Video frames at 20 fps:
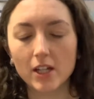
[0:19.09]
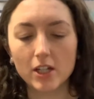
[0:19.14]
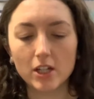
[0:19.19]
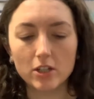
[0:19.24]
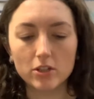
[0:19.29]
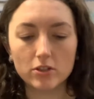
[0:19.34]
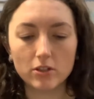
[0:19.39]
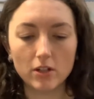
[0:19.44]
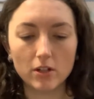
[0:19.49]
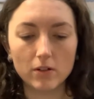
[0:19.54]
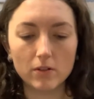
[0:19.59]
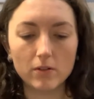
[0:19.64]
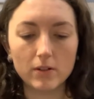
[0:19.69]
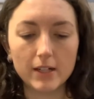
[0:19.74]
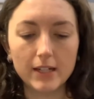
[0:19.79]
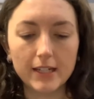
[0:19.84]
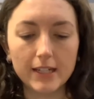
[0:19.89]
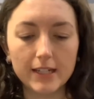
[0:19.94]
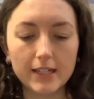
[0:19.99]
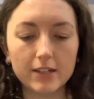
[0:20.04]
So
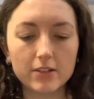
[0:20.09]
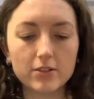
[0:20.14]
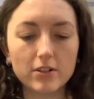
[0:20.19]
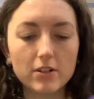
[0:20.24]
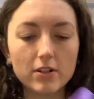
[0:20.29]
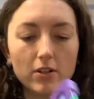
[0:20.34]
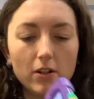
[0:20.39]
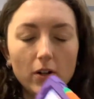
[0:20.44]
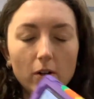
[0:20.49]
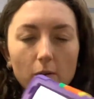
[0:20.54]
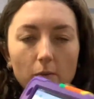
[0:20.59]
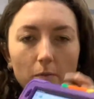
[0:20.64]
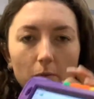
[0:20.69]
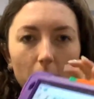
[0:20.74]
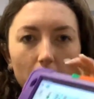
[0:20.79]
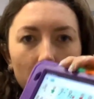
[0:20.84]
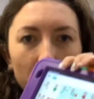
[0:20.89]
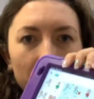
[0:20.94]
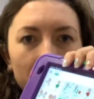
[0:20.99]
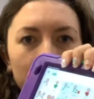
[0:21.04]
here's our home
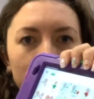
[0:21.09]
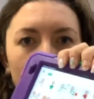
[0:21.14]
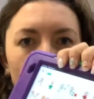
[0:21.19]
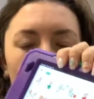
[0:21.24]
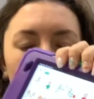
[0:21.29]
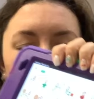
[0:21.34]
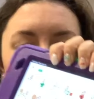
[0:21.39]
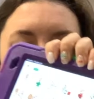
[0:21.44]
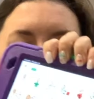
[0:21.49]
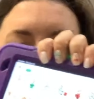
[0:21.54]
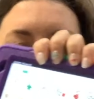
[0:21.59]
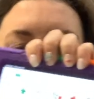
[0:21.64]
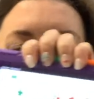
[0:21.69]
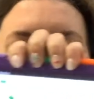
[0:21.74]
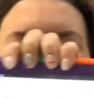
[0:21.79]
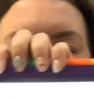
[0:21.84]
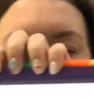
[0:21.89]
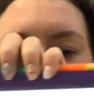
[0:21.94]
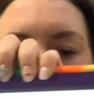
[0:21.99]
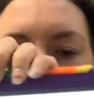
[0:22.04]
board. This is a lot
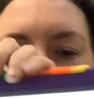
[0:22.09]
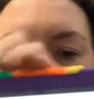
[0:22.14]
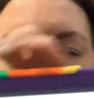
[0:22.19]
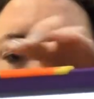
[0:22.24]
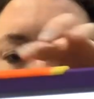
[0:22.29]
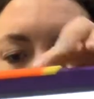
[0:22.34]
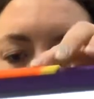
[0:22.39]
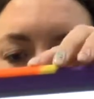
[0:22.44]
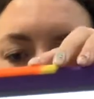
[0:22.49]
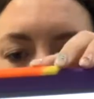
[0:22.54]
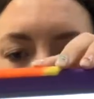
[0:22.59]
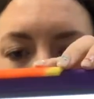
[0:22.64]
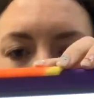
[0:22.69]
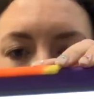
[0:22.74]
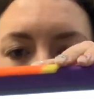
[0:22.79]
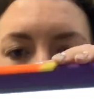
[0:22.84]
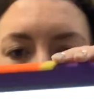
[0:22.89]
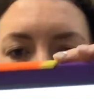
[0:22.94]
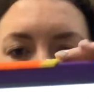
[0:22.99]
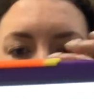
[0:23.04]
of what
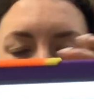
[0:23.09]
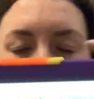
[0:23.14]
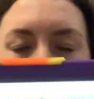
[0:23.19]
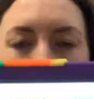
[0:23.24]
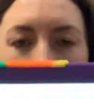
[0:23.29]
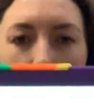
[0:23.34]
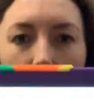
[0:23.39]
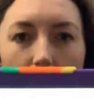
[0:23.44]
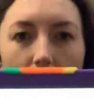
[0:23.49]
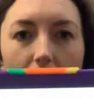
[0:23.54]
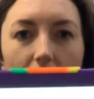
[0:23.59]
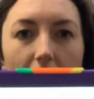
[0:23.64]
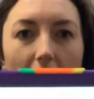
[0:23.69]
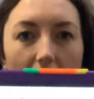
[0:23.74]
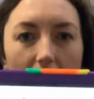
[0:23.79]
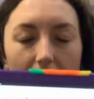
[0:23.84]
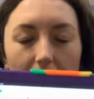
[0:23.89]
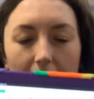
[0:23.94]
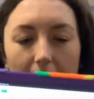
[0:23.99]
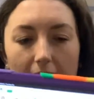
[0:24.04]
the kids at Jordan
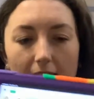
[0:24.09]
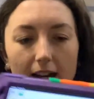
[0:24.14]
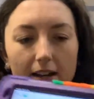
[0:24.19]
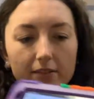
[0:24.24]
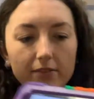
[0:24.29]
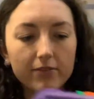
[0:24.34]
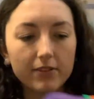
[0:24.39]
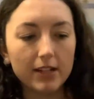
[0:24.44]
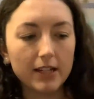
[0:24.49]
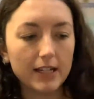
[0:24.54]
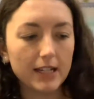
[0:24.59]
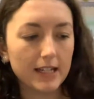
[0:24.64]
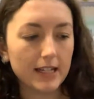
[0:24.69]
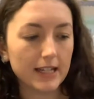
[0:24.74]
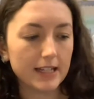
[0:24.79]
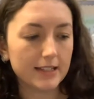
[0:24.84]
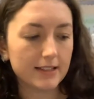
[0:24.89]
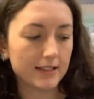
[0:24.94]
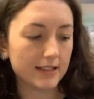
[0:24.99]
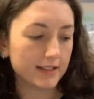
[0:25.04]
Valley have.
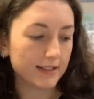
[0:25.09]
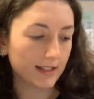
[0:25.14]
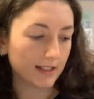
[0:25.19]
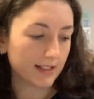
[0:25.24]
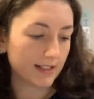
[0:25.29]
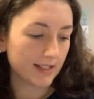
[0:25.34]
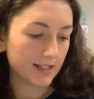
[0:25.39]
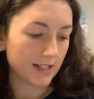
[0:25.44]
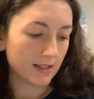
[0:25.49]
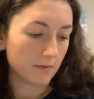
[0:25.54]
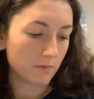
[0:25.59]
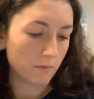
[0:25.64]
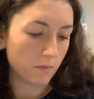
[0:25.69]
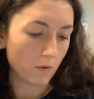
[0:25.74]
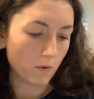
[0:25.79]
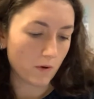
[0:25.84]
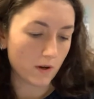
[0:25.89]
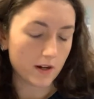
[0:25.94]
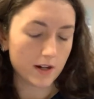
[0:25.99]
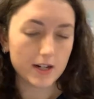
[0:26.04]
It's a 6C
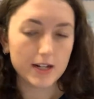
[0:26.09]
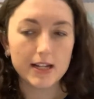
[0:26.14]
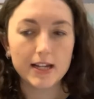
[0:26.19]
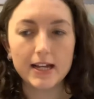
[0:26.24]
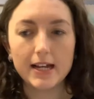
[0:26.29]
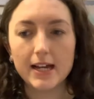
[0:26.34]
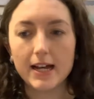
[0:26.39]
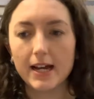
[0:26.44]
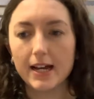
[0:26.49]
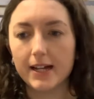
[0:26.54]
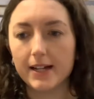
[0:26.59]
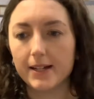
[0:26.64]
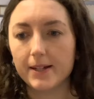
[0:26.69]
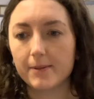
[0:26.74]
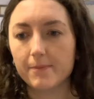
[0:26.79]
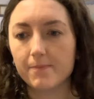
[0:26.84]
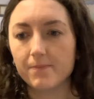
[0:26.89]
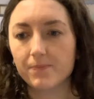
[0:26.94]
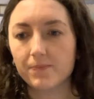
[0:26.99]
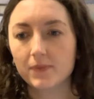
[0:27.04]
board.
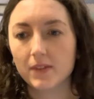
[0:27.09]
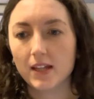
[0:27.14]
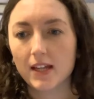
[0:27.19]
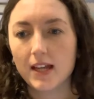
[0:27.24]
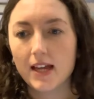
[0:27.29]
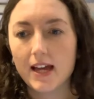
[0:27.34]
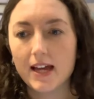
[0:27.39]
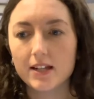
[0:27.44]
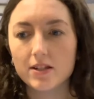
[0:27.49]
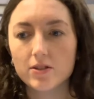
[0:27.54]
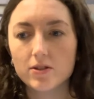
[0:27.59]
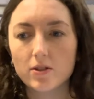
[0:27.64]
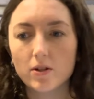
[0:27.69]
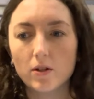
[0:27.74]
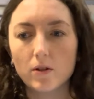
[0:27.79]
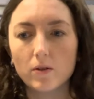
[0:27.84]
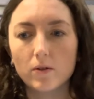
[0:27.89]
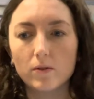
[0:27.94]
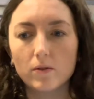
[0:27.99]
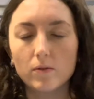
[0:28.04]
And
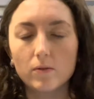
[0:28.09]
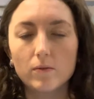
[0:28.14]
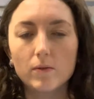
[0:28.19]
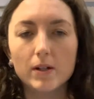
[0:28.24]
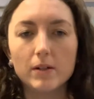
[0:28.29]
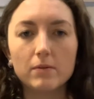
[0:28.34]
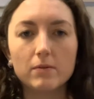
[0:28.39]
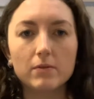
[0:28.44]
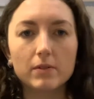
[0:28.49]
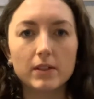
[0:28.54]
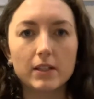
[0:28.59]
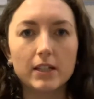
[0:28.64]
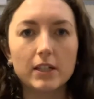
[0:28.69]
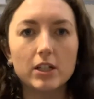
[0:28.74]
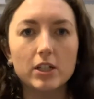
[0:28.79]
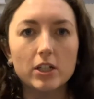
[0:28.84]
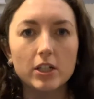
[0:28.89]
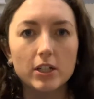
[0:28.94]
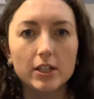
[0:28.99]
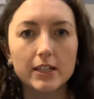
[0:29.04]
so one really
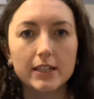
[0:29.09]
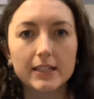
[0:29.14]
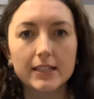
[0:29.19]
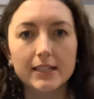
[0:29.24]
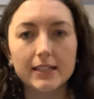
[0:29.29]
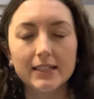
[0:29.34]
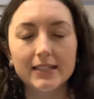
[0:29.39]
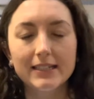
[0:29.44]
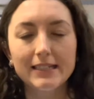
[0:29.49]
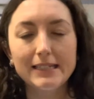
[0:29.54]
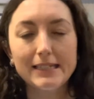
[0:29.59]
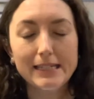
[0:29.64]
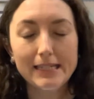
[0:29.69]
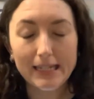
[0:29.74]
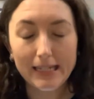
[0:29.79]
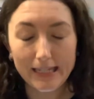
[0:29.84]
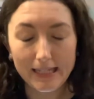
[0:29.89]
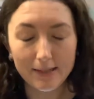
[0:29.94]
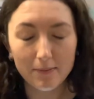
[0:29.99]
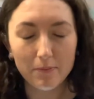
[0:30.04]
good
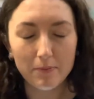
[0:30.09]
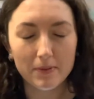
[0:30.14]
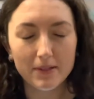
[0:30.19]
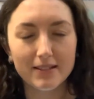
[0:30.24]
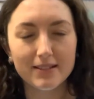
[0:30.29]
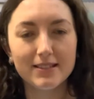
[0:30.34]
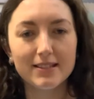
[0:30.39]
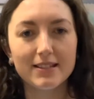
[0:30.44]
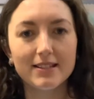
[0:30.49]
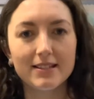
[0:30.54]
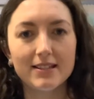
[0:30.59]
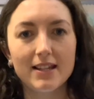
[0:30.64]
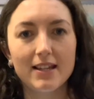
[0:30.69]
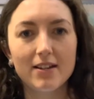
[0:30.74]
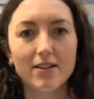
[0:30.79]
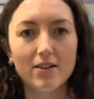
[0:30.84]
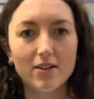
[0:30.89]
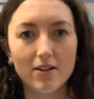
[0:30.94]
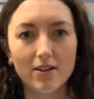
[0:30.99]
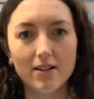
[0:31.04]
tip is to
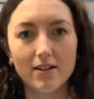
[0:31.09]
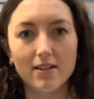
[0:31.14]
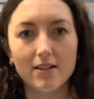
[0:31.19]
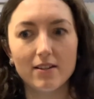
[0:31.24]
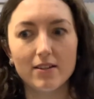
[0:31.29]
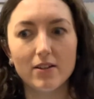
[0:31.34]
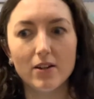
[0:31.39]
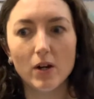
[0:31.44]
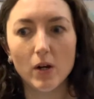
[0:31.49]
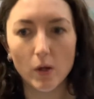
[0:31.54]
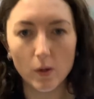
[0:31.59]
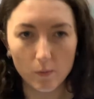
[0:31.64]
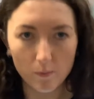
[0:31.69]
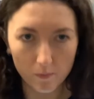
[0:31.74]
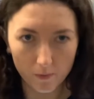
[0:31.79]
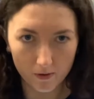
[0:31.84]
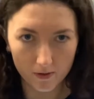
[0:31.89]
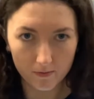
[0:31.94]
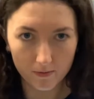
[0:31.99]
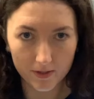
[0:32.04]
stay on the home
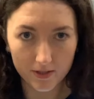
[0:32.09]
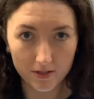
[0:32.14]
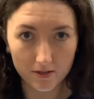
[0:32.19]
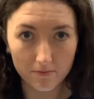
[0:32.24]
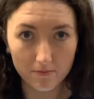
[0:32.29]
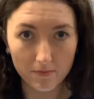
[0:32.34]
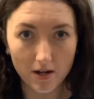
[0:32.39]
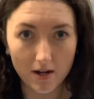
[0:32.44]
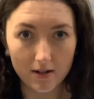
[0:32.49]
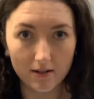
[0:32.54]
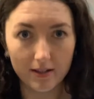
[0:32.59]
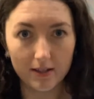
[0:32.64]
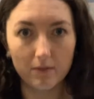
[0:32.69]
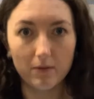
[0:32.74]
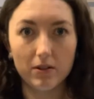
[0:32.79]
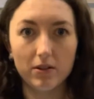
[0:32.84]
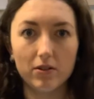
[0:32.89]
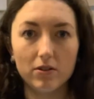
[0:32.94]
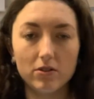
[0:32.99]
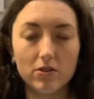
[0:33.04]
board when you're modeling
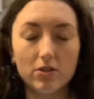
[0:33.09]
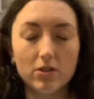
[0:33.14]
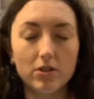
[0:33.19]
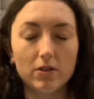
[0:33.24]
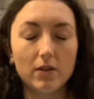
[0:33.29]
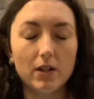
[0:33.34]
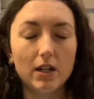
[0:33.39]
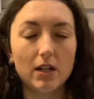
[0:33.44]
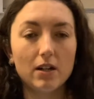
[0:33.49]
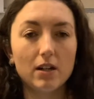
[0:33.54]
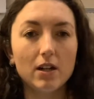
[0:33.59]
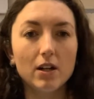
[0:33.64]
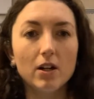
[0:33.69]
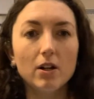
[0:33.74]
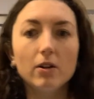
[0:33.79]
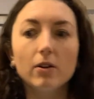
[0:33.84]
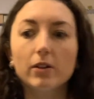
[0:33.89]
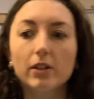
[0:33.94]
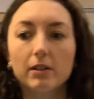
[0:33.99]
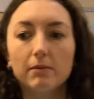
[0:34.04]
with your student
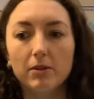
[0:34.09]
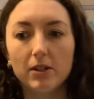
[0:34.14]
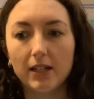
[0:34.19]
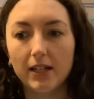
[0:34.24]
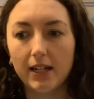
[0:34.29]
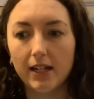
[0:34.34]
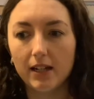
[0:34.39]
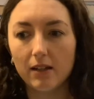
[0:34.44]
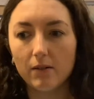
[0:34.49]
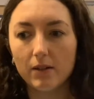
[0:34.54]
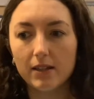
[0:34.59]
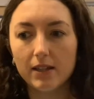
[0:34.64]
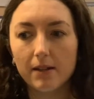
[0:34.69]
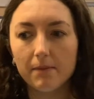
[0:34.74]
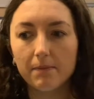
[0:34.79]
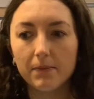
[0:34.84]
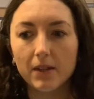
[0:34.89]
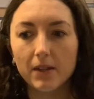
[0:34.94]
or communicating with them.